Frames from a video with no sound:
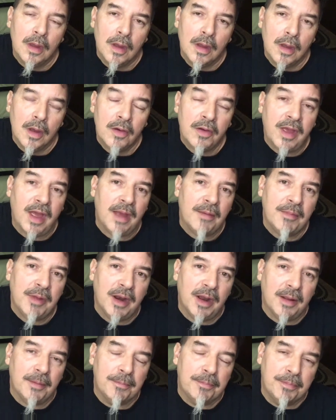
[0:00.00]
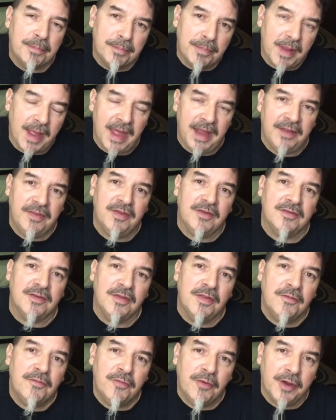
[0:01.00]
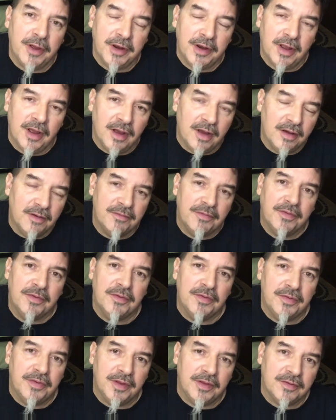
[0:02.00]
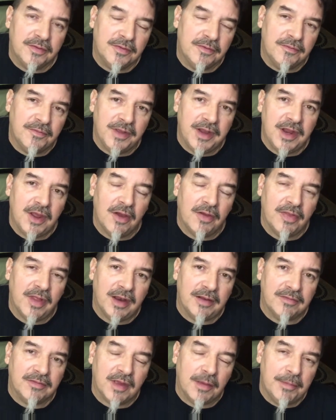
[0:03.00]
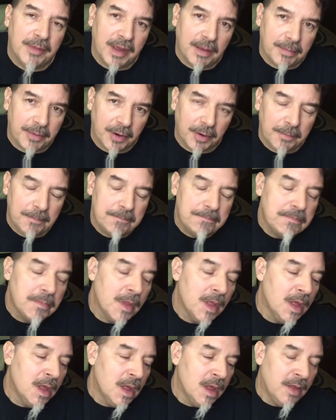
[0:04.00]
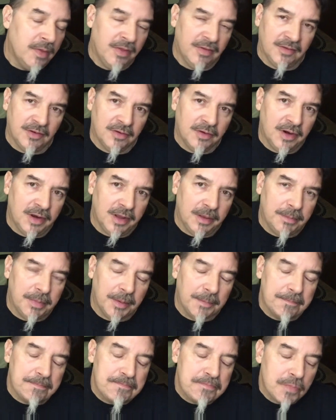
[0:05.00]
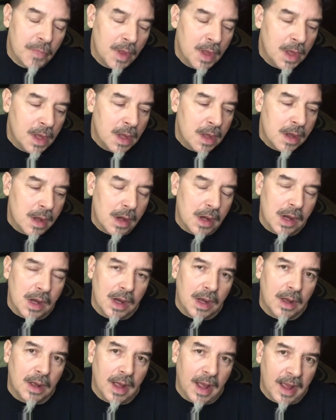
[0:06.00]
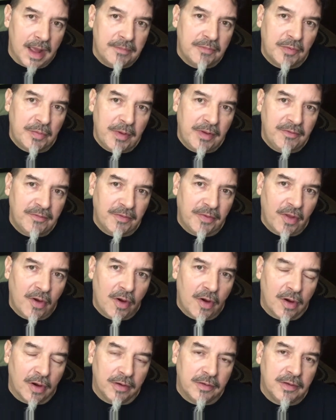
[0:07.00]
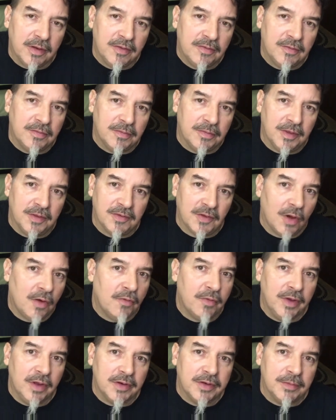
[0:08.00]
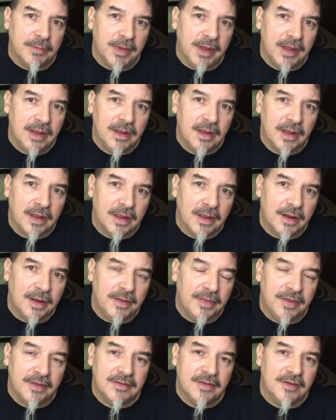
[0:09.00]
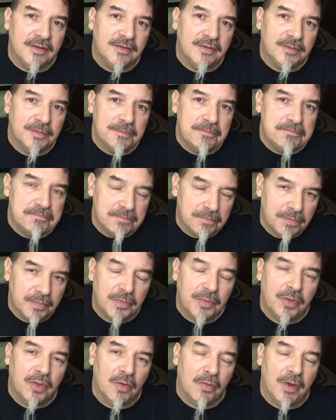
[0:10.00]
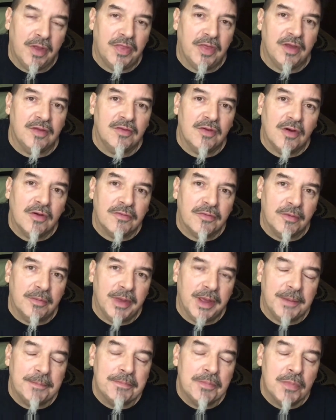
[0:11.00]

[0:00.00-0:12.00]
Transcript: Okay, I'm gonna edit this in the front of this video that's coming up here, this little clip. I am speaking from the heart. It's all real to me. This is the way things are for me.